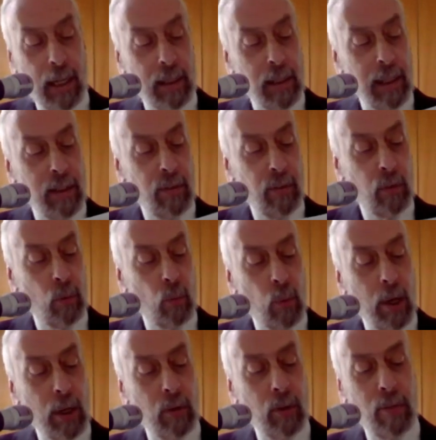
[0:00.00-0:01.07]
at least
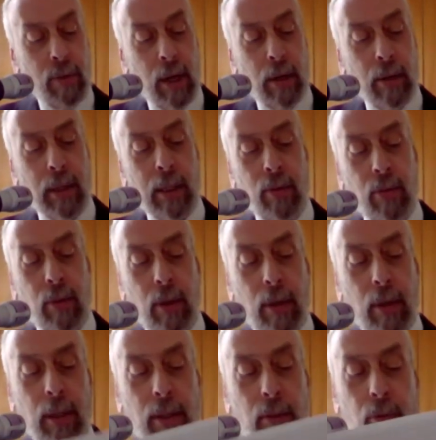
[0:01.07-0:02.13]
one of the variants
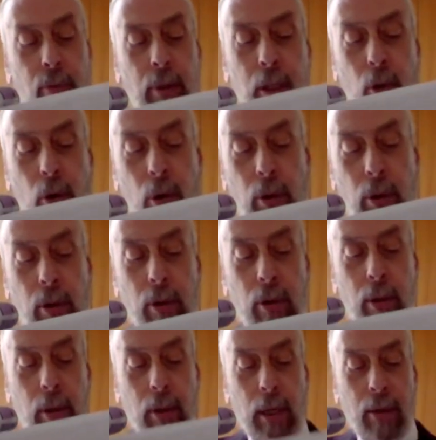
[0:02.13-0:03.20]
is recorded
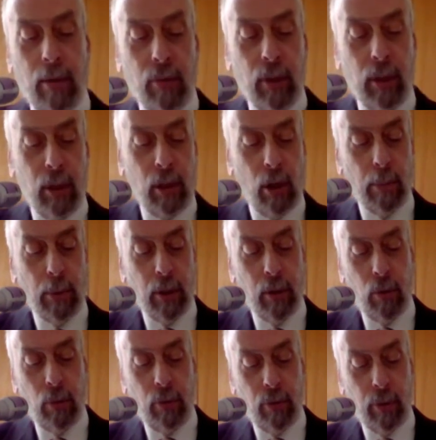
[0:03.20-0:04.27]
as in common
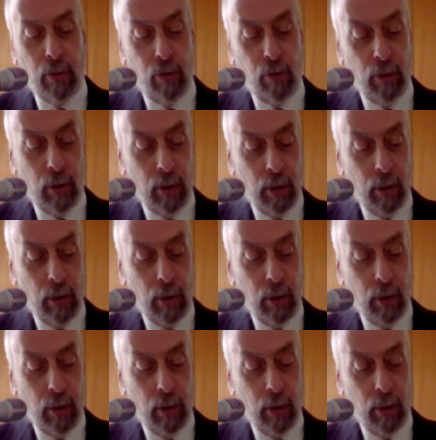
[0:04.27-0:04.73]
usage.